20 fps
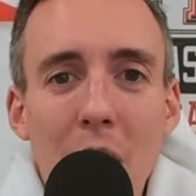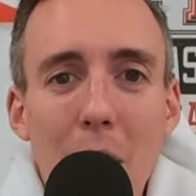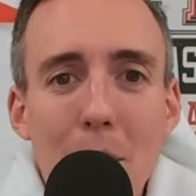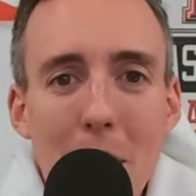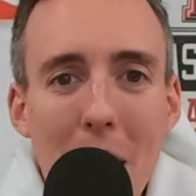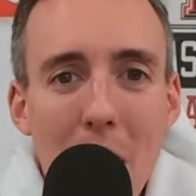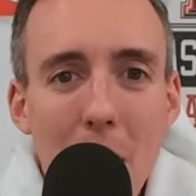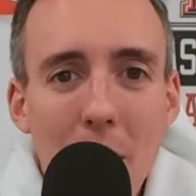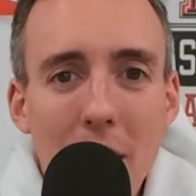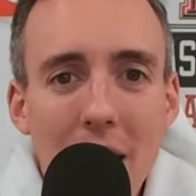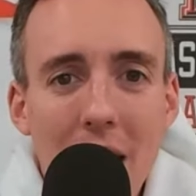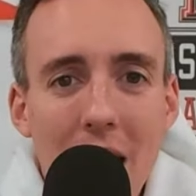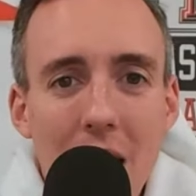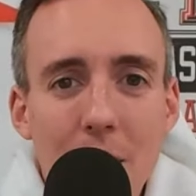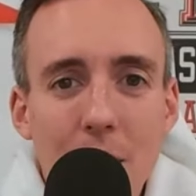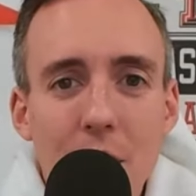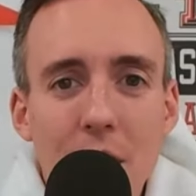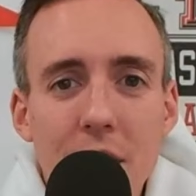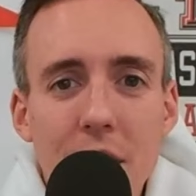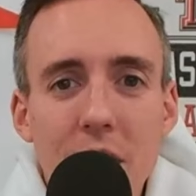power
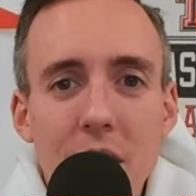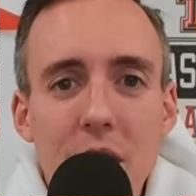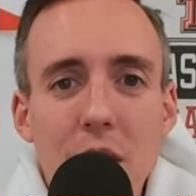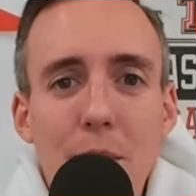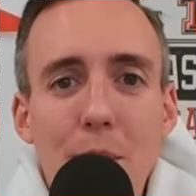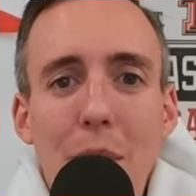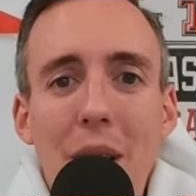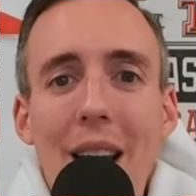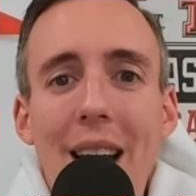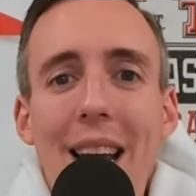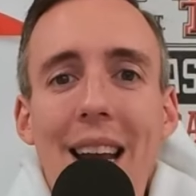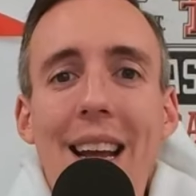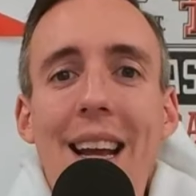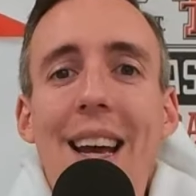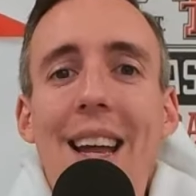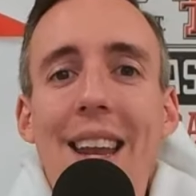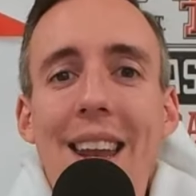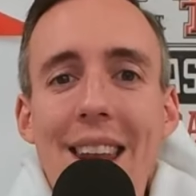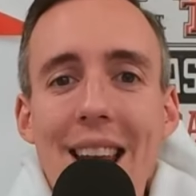conferences play